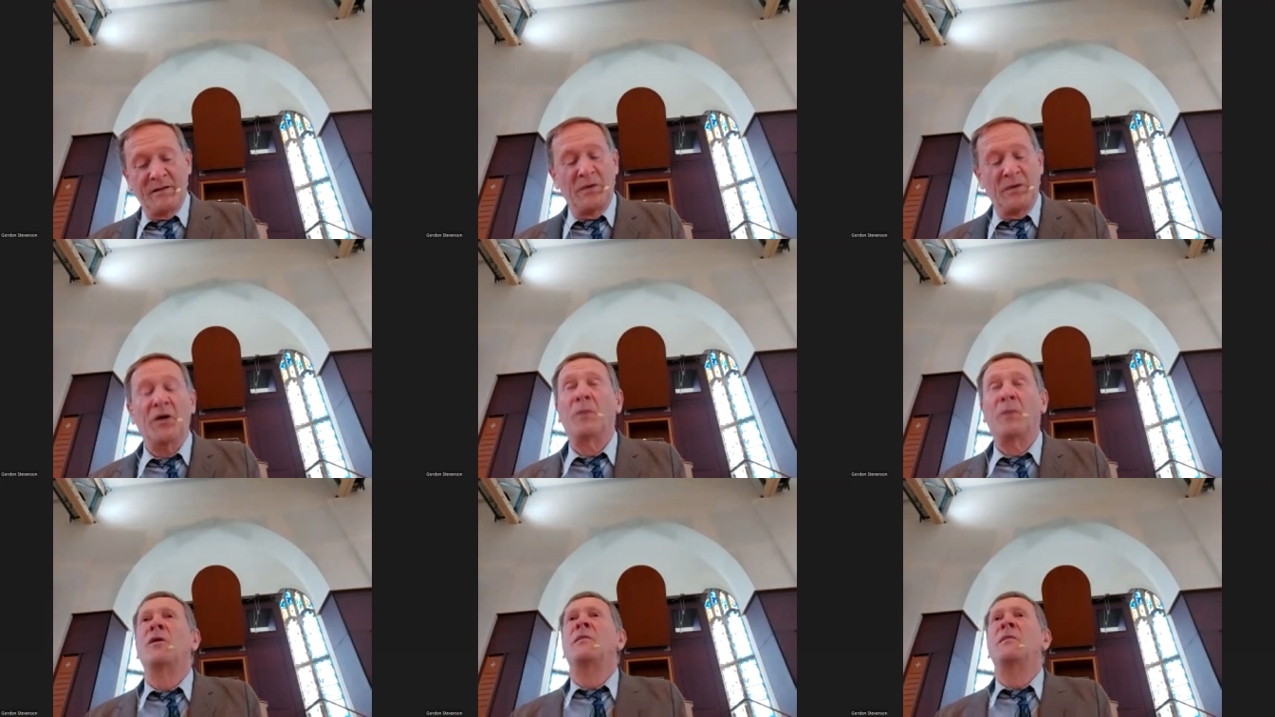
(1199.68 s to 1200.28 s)
We're
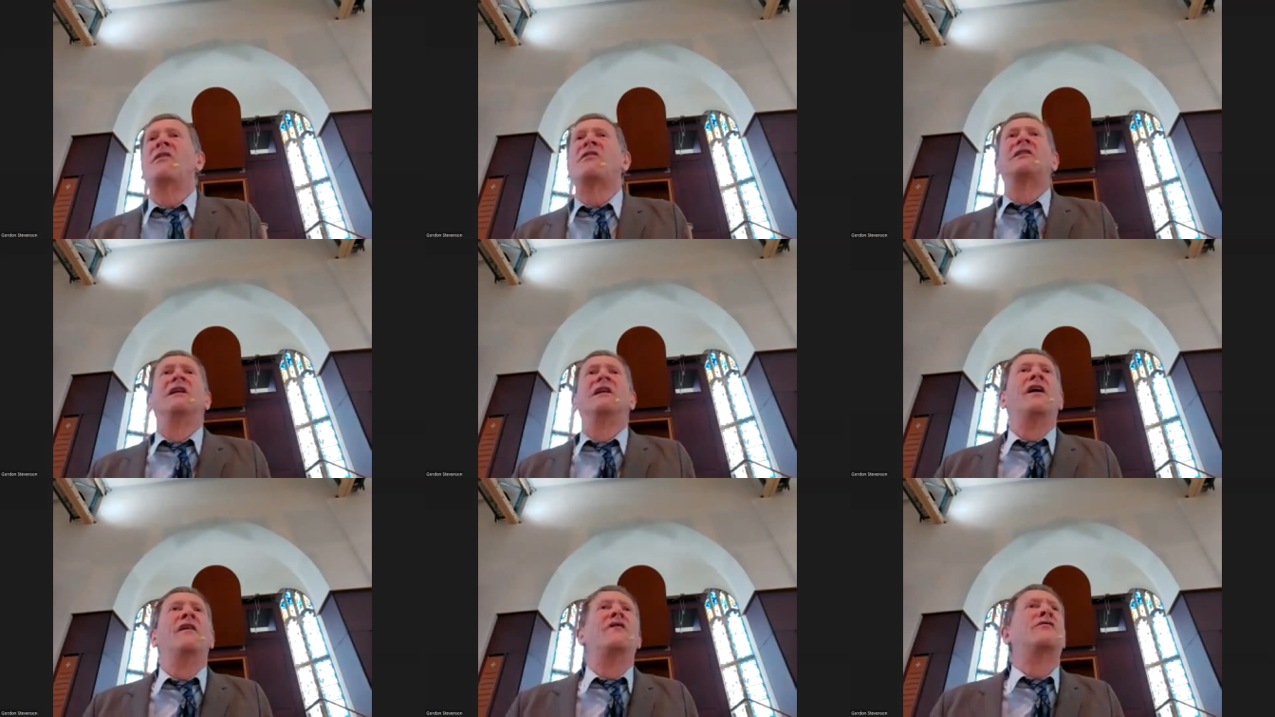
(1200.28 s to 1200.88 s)
not promised
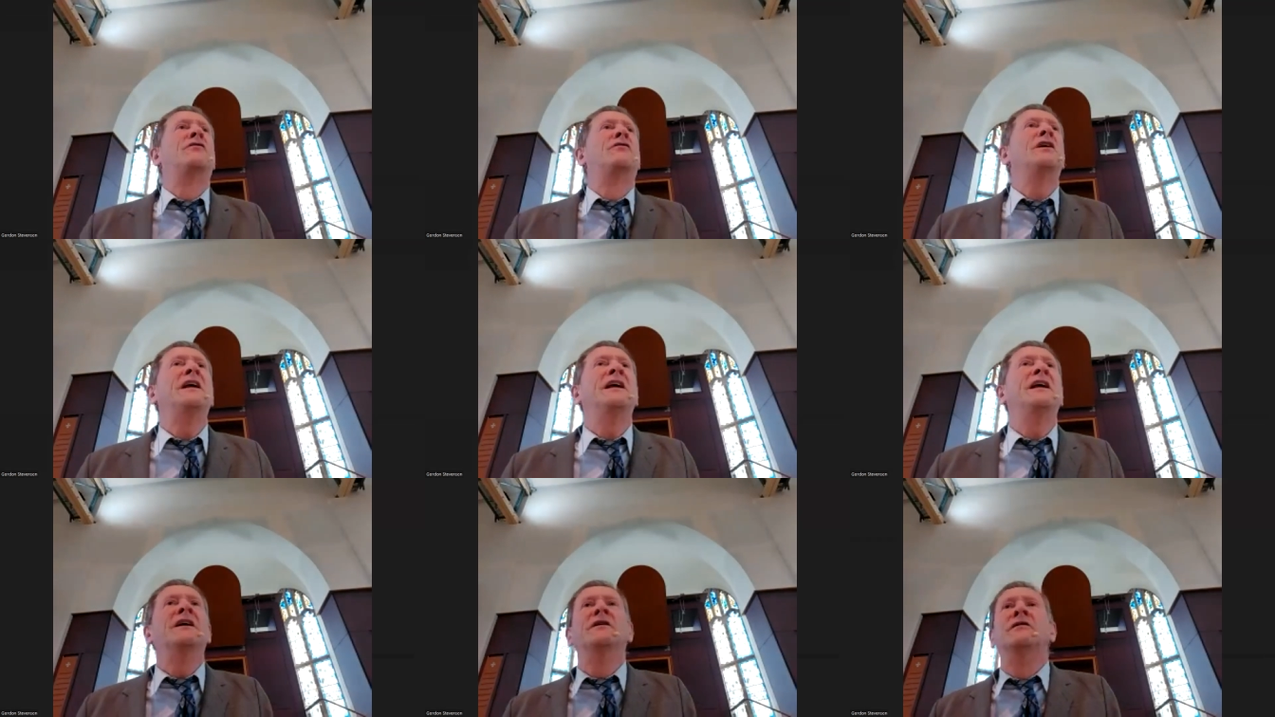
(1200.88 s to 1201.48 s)
lives
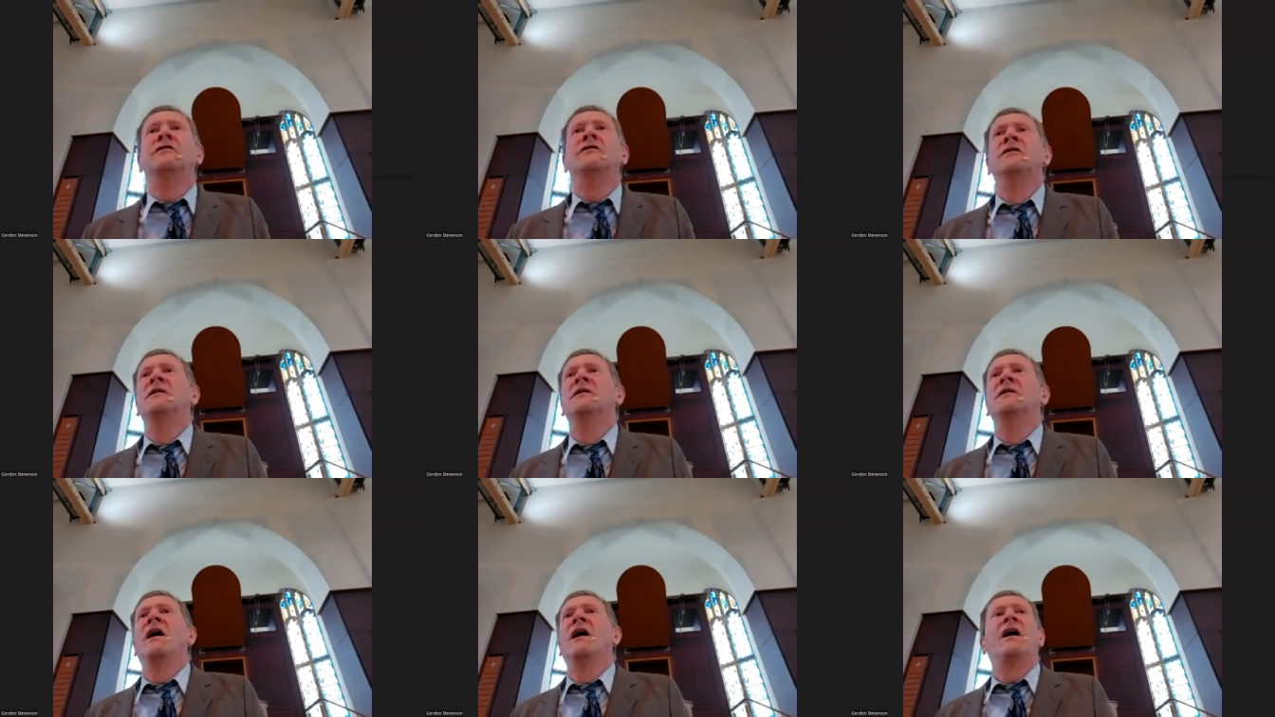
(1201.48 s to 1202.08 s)
free of
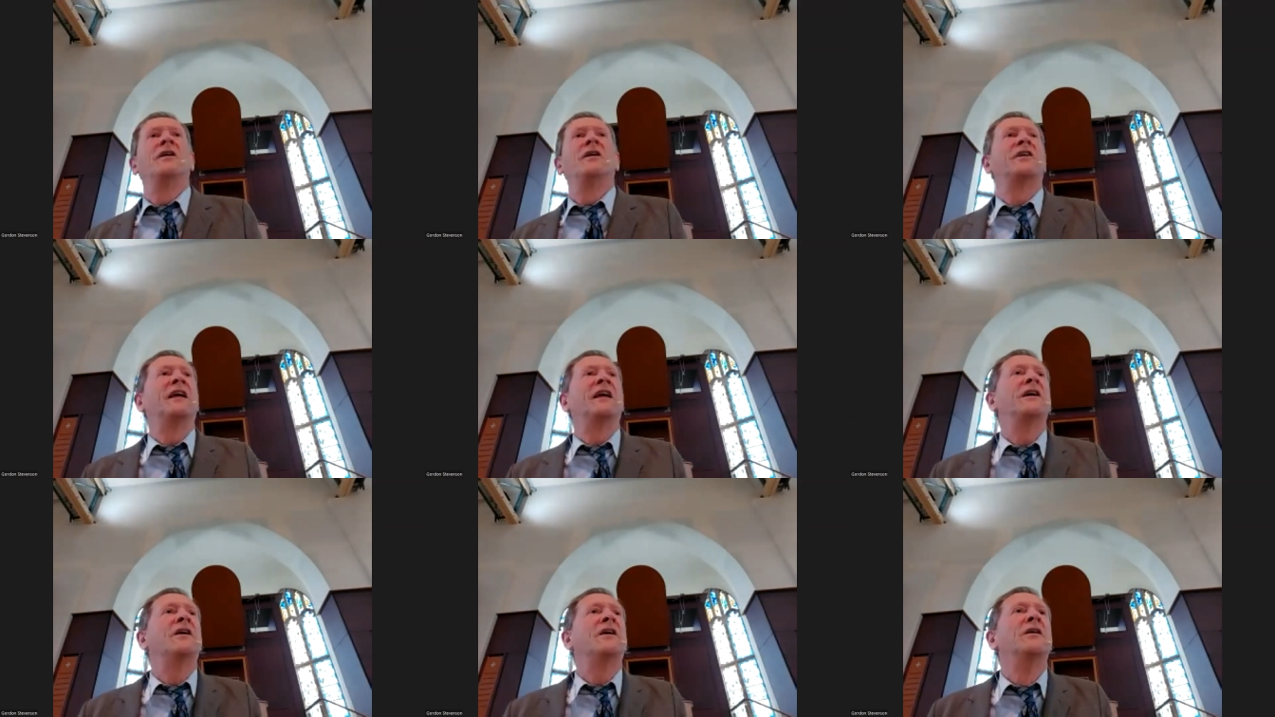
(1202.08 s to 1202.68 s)

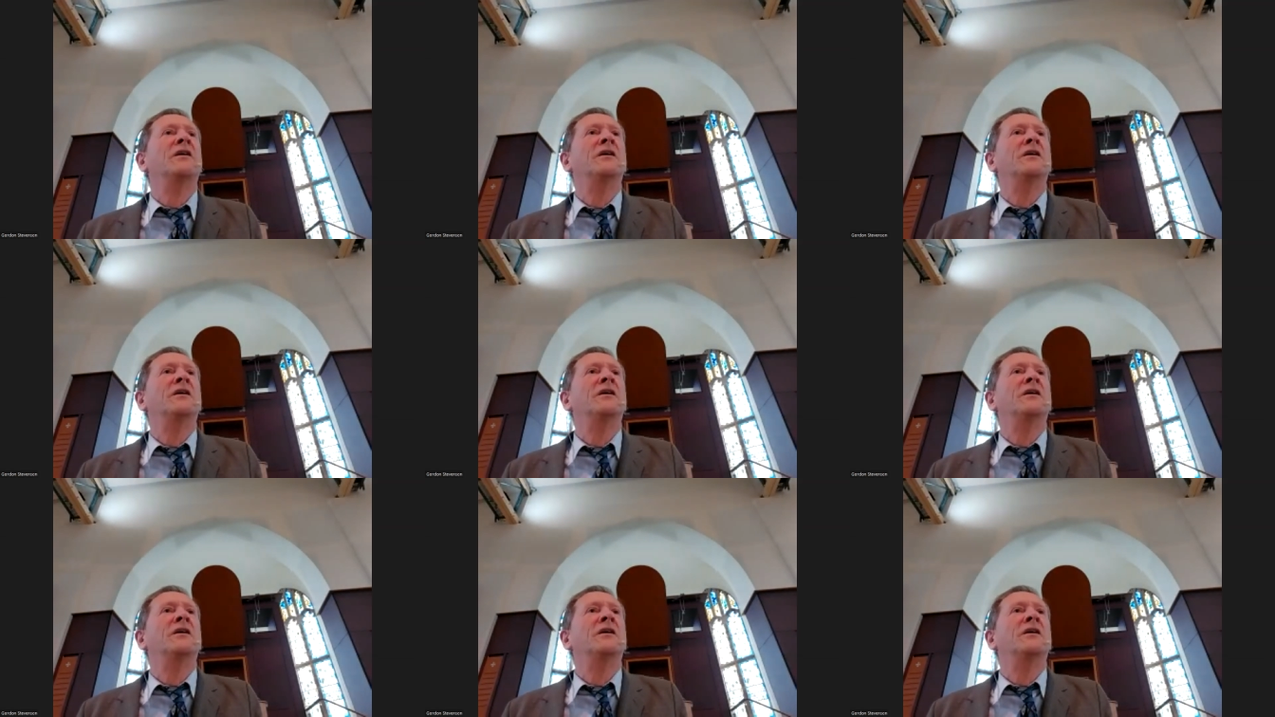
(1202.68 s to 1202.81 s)
heartache